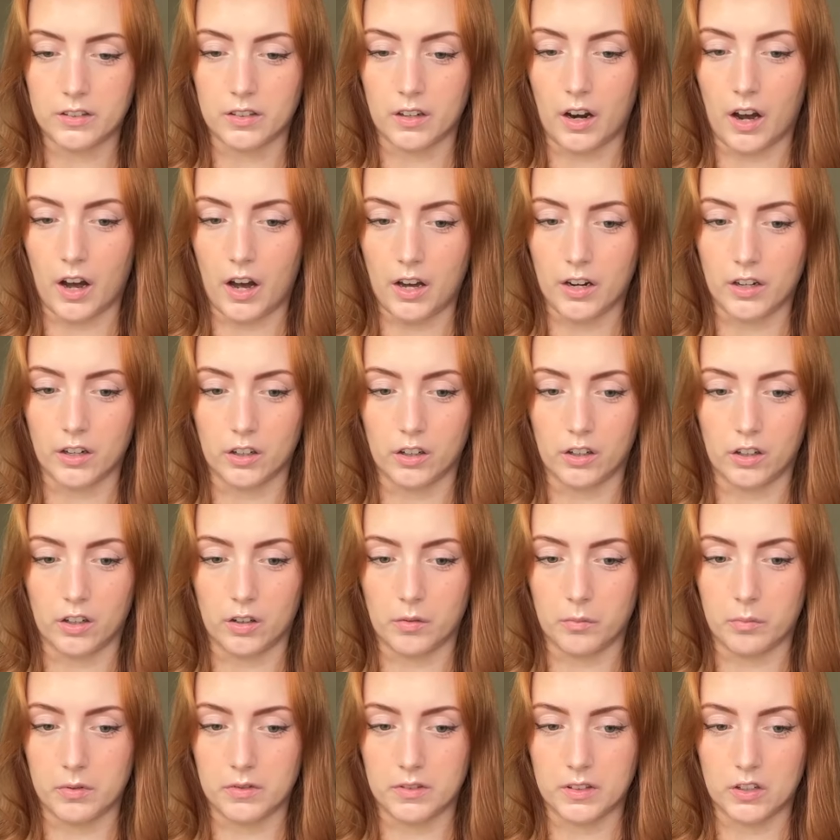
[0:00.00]
not a
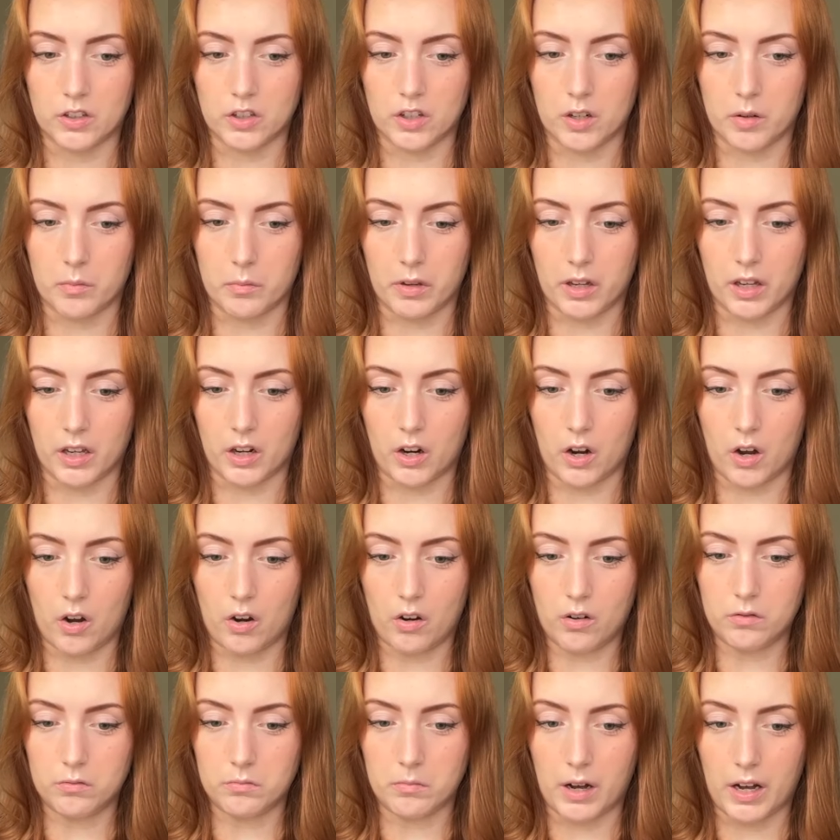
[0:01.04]
good position to be in.
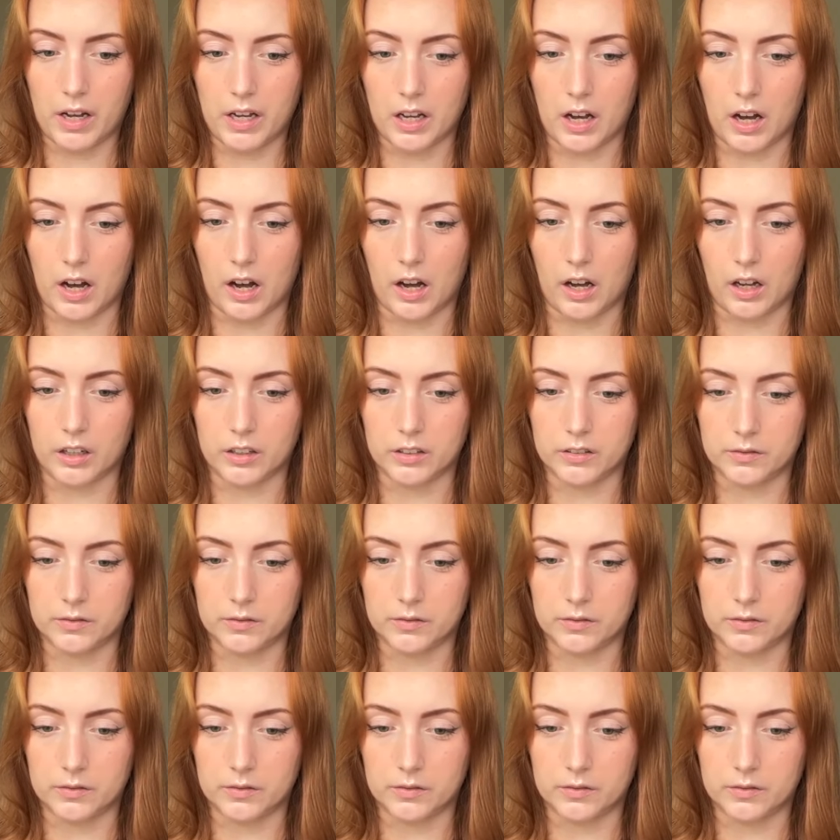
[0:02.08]
Oh my god.